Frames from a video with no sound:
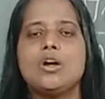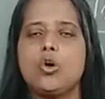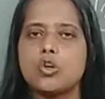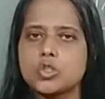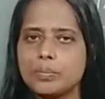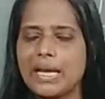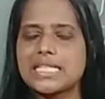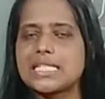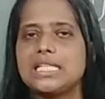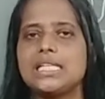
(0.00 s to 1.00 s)

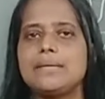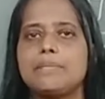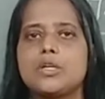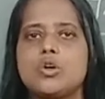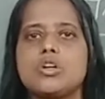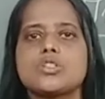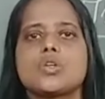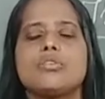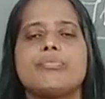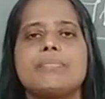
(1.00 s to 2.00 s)
automatically, because
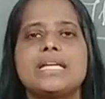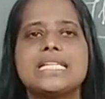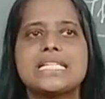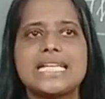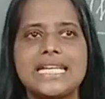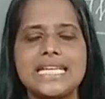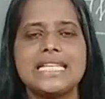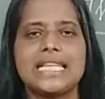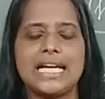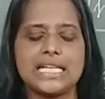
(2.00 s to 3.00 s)
of
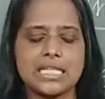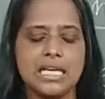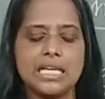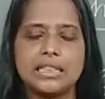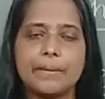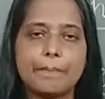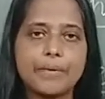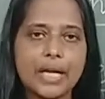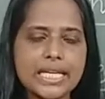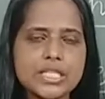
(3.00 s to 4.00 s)
maintaining that, the
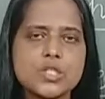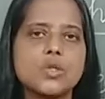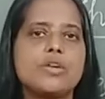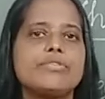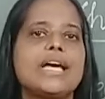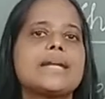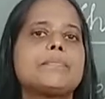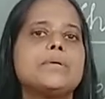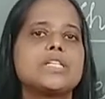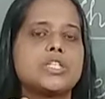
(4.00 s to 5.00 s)
price of that
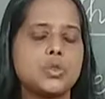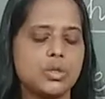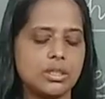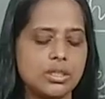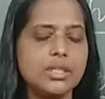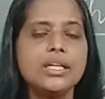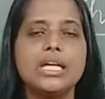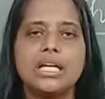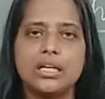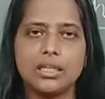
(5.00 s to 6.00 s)
particular
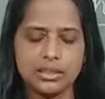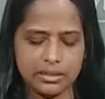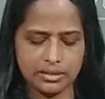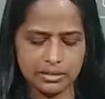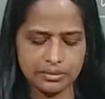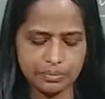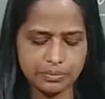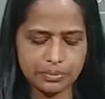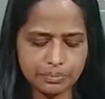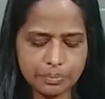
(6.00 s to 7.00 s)

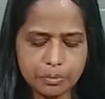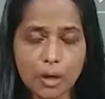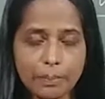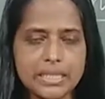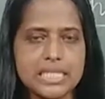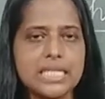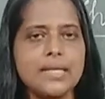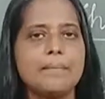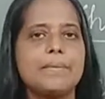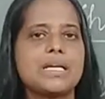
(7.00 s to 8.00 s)

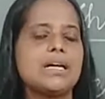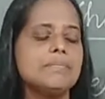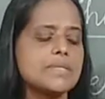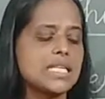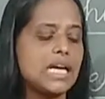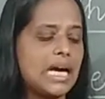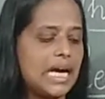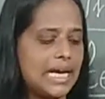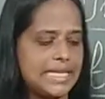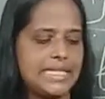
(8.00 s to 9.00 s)
property becomes
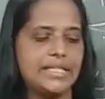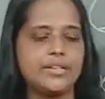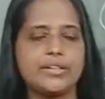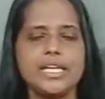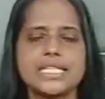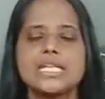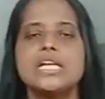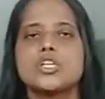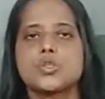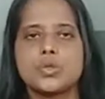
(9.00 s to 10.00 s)
high, right?
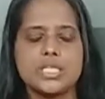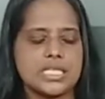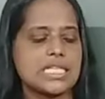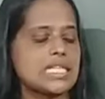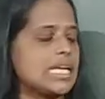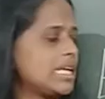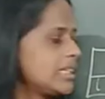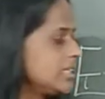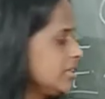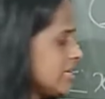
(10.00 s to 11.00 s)
So this is
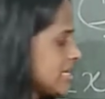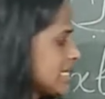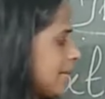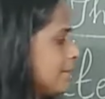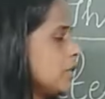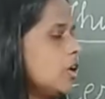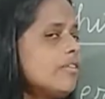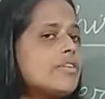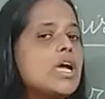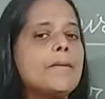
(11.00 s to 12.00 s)
another example
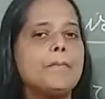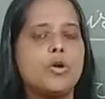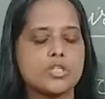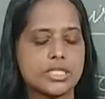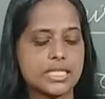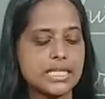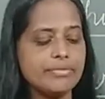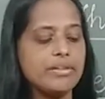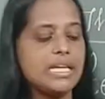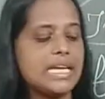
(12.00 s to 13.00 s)
of positive
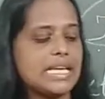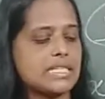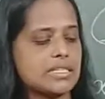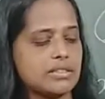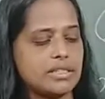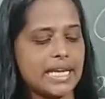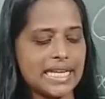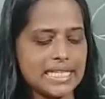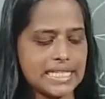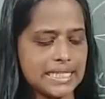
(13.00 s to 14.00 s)

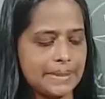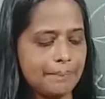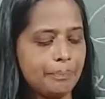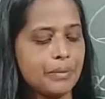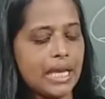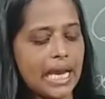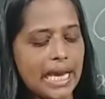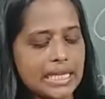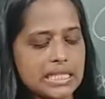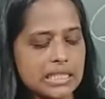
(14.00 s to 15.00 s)
externality.
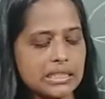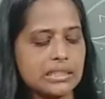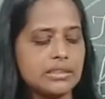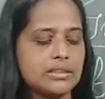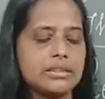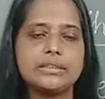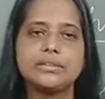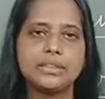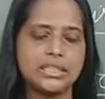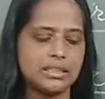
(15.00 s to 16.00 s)
And
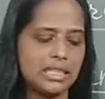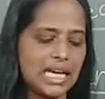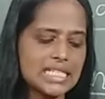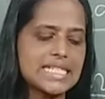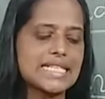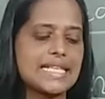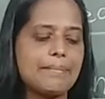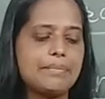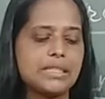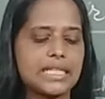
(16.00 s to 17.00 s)
the last
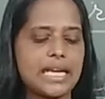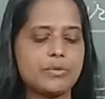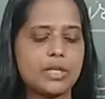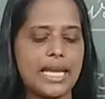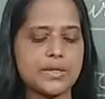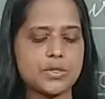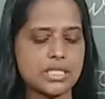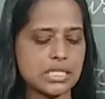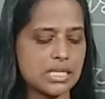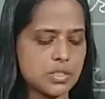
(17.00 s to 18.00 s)
example that I would like to
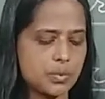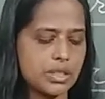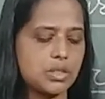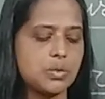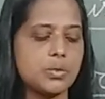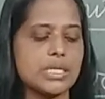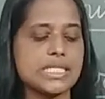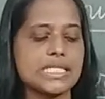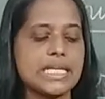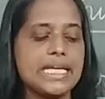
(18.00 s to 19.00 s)
discuss with you
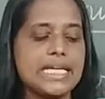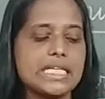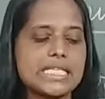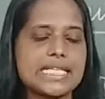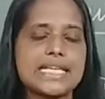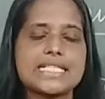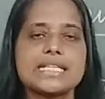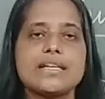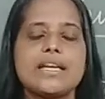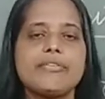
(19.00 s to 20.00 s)
is, it says
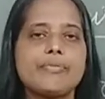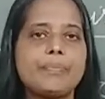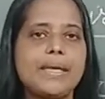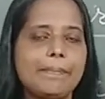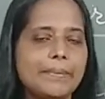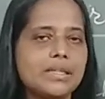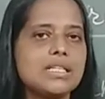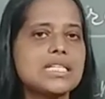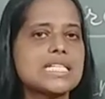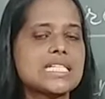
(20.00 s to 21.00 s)
if
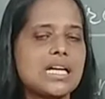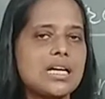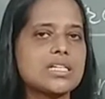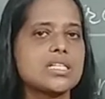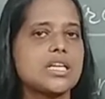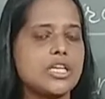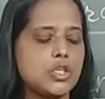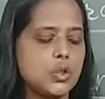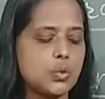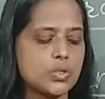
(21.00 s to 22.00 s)
people start
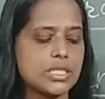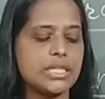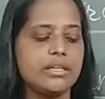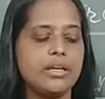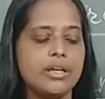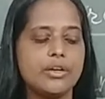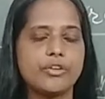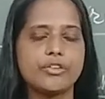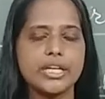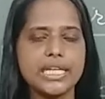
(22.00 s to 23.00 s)
using
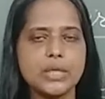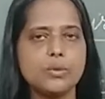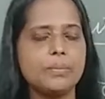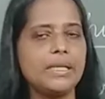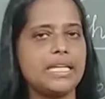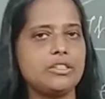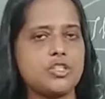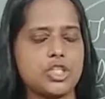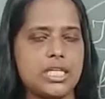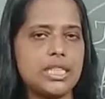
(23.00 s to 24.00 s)
renewable
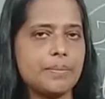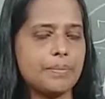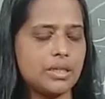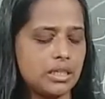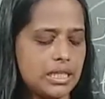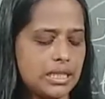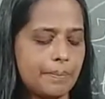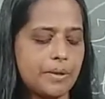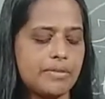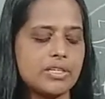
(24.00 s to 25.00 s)
energy, in the
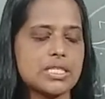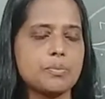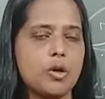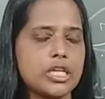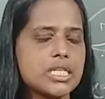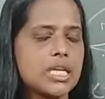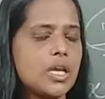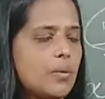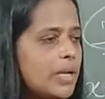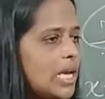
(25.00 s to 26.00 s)
previous point
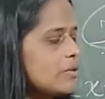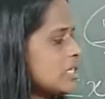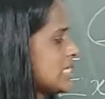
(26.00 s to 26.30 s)
when I was